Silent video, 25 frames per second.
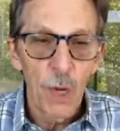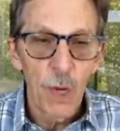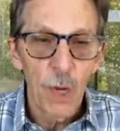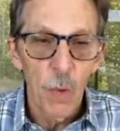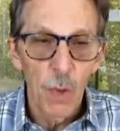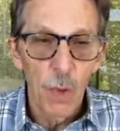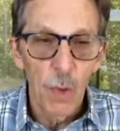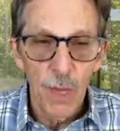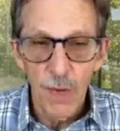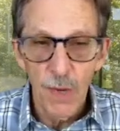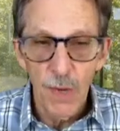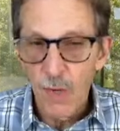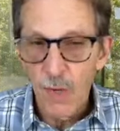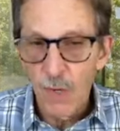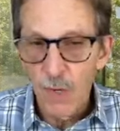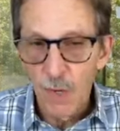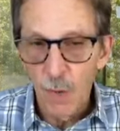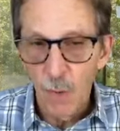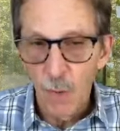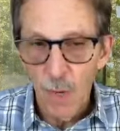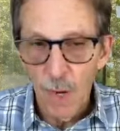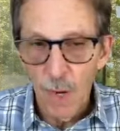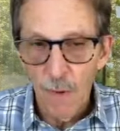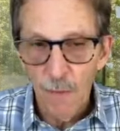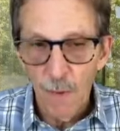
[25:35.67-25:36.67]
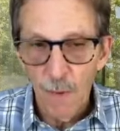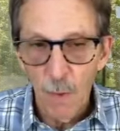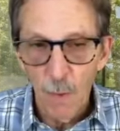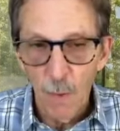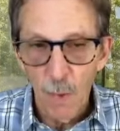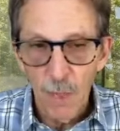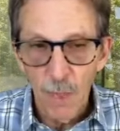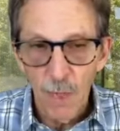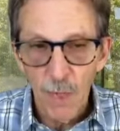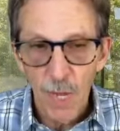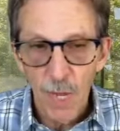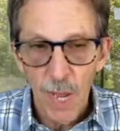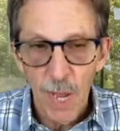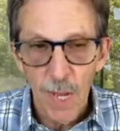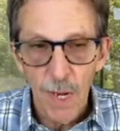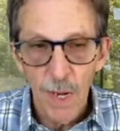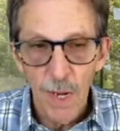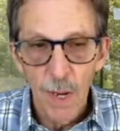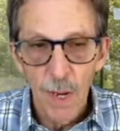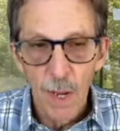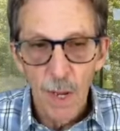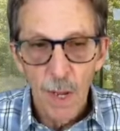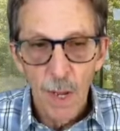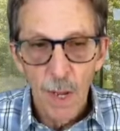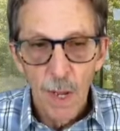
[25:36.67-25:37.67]
You listened to what everyone said,
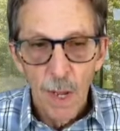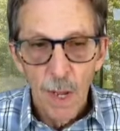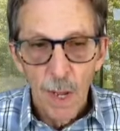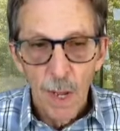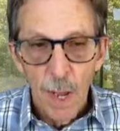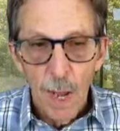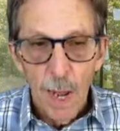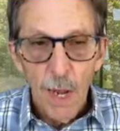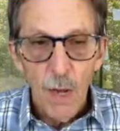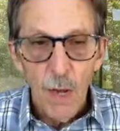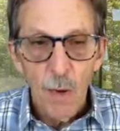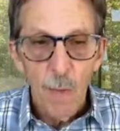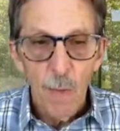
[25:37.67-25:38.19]
and